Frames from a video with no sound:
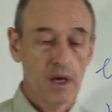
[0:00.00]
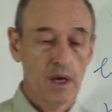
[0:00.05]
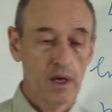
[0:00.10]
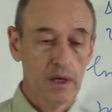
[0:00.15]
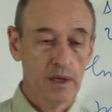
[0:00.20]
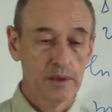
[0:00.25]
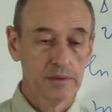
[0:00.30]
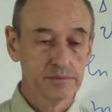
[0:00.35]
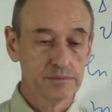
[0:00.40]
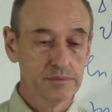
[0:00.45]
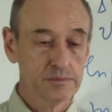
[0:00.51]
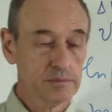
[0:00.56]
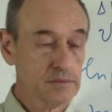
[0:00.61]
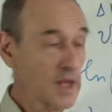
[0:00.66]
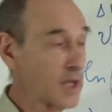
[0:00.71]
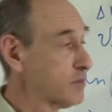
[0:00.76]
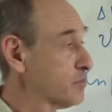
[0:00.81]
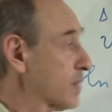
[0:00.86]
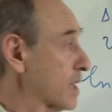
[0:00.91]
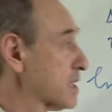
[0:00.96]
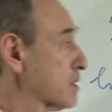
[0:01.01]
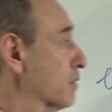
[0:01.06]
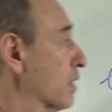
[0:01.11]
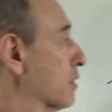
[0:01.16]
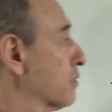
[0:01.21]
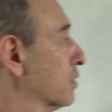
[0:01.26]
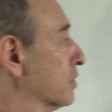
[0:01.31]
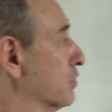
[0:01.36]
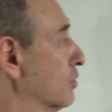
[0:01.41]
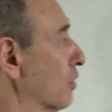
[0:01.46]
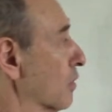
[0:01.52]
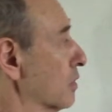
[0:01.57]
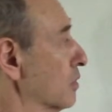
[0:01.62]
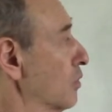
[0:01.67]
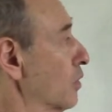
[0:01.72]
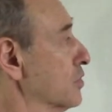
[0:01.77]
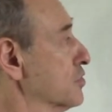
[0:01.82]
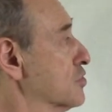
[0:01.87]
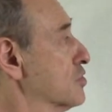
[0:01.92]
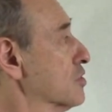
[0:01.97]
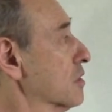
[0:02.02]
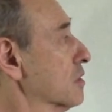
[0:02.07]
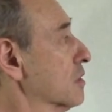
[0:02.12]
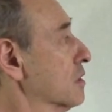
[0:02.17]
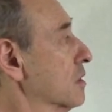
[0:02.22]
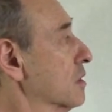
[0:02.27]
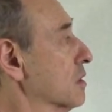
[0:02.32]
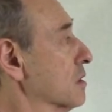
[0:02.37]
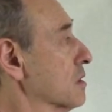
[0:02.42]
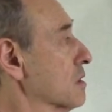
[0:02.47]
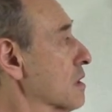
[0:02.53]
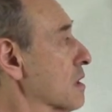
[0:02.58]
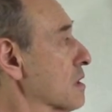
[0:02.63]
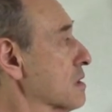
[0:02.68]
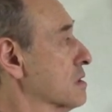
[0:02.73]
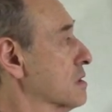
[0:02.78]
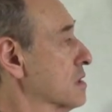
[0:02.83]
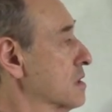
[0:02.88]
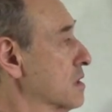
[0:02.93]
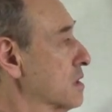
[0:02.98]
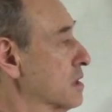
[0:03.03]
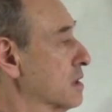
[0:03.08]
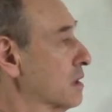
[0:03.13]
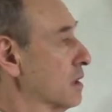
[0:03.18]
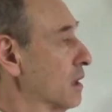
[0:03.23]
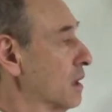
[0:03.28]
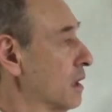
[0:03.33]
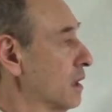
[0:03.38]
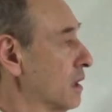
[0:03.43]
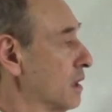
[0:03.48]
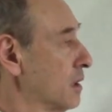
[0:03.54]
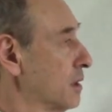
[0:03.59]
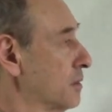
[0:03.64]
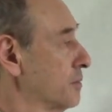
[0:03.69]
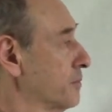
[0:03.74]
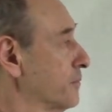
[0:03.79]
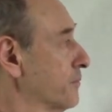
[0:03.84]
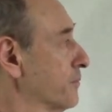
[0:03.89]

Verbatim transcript: Um, and by the way, when you are launching the um,